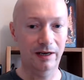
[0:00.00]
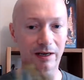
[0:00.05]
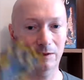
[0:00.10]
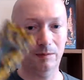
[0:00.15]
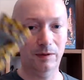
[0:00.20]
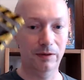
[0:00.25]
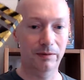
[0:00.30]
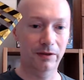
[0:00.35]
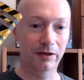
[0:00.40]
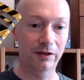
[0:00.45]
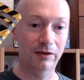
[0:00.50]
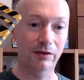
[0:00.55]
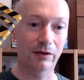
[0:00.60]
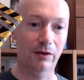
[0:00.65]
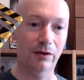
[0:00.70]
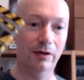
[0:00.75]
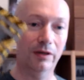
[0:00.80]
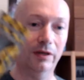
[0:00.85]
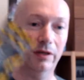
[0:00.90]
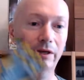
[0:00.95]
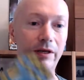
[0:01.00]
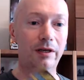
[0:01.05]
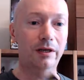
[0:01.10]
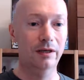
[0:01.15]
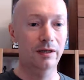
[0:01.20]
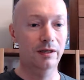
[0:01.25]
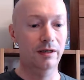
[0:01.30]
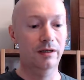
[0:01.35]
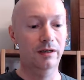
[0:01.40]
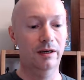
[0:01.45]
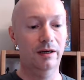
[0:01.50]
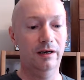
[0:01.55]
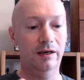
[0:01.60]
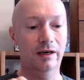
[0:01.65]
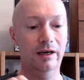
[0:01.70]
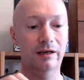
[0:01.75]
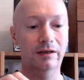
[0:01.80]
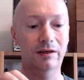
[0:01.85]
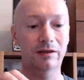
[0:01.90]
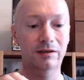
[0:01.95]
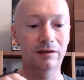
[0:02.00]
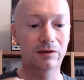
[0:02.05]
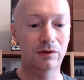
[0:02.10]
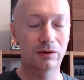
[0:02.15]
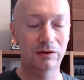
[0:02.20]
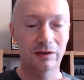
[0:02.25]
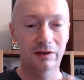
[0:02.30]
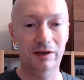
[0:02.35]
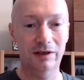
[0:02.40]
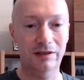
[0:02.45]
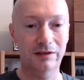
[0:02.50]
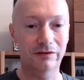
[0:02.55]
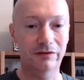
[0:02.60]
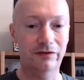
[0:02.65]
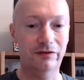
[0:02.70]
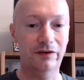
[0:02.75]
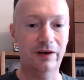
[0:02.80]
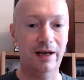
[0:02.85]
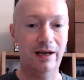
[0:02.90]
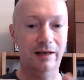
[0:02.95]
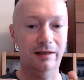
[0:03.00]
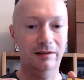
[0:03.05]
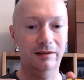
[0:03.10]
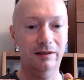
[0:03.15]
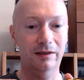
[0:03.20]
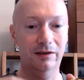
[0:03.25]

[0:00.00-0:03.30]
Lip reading: Let's put them on the door, because the doors are nice and flat,